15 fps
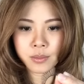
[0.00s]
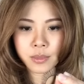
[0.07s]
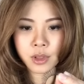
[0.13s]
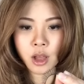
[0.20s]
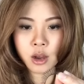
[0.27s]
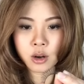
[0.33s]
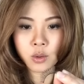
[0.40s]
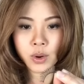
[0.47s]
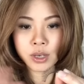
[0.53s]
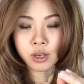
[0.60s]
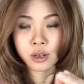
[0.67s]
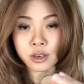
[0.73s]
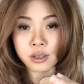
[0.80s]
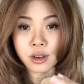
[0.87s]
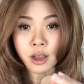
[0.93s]
longer one
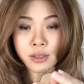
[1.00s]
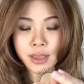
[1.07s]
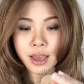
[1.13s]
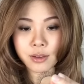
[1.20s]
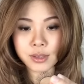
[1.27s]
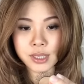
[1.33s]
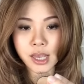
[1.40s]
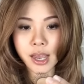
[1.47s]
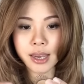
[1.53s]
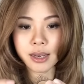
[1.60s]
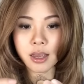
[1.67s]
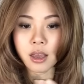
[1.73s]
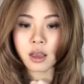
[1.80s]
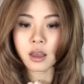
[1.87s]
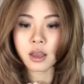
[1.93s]
are on the outside.
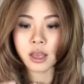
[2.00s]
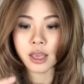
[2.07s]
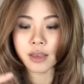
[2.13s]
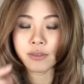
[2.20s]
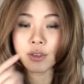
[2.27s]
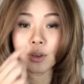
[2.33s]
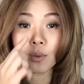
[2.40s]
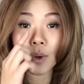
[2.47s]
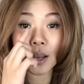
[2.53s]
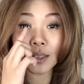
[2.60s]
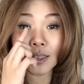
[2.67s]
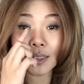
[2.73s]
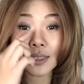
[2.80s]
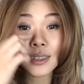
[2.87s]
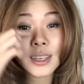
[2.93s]
If you want
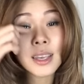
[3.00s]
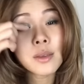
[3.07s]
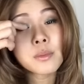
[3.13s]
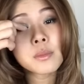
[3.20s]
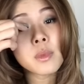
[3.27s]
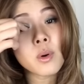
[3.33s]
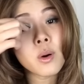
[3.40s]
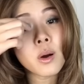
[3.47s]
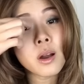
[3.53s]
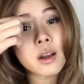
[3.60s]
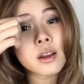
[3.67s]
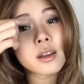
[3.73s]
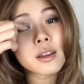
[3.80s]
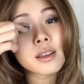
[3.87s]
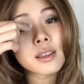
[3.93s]
to see more
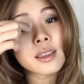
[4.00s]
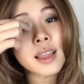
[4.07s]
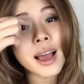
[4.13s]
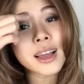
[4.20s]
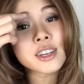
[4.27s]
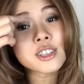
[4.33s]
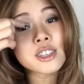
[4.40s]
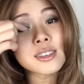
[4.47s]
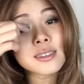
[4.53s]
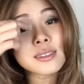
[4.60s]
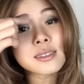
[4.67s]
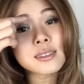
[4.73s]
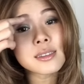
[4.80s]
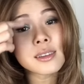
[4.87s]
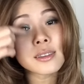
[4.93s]
lashes,
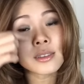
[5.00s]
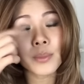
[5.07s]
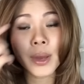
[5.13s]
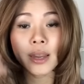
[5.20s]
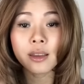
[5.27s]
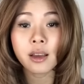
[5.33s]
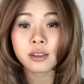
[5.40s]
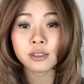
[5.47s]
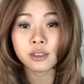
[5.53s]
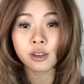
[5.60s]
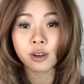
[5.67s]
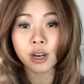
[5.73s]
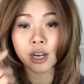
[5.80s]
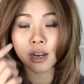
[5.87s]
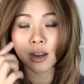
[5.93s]
depending on
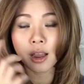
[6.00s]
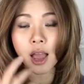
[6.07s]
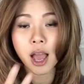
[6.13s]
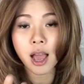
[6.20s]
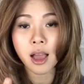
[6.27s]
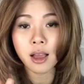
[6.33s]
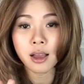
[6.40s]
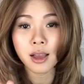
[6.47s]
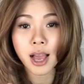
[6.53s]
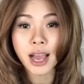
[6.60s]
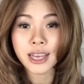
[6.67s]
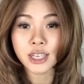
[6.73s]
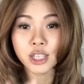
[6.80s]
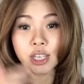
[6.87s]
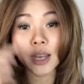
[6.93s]
your
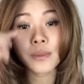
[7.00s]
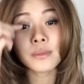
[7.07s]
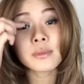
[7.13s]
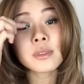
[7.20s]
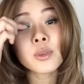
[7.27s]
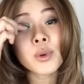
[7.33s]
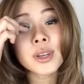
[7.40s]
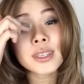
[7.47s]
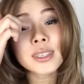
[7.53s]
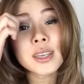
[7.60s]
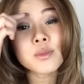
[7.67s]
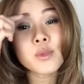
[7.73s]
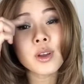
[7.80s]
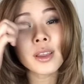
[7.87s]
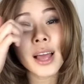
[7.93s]
eye shape, you want to see
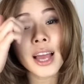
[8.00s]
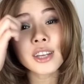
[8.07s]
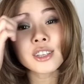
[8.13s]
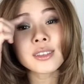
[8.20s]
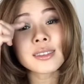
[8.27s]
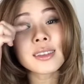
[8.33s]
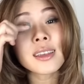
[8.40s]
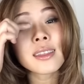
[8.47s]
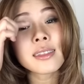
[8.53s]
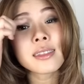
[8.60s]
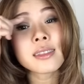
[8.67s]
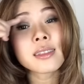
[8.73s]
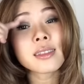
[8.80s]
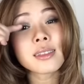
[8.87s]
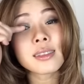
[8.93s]
more lashes
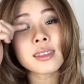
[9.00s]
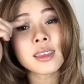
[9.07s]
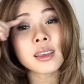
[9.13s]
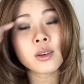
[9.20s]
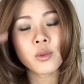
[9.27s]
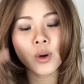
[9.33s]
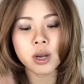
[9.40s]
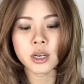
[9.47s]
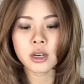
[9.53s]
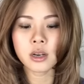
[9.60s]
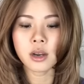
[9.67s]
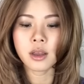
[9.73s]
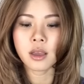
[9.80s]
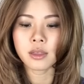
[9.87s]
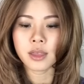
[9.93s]
in the corner,
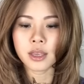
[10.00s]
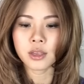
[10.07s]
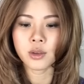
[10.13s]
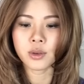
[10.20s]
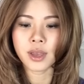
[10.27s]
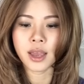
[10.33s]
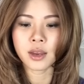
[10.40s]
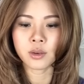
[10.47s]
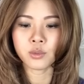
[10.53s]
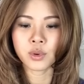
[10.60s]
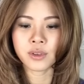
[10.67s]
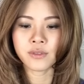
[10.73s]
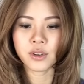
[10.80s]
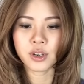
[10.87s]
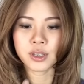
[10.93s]
then you can
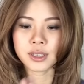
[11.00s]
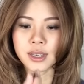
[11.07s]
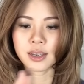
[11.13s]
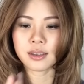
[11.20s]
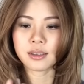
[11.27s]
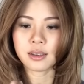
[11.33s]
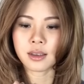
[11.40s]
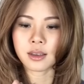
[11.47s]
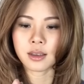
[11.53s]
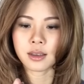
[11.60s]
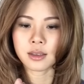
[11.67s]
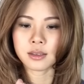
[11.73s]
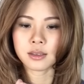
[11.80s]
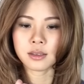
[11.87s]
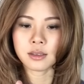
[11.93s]
reverse it.
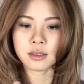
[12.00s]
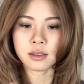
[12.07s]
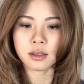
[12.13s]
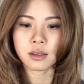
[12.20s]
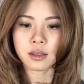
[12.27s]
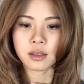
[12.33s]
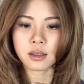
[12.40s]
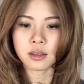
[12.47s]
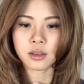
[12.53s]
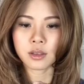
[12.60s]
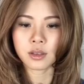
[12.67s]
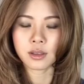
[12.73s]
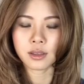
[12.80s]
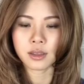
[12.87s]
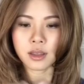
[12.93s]
So
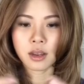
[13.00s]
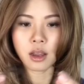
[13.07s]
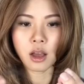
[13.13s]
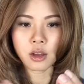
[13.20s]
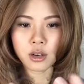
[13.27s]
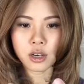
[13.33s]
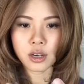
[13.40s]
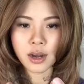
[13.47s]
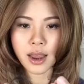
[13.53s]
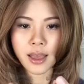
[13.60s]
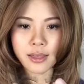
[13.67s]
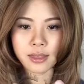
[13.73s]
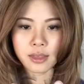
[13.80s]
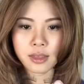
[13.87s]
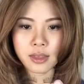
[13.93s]
the longer
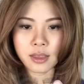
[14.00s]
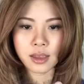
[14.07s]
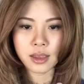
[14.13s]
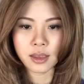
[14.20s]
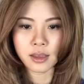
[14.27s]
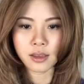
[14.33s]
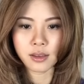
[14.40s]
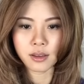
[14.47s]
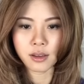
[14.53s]
at the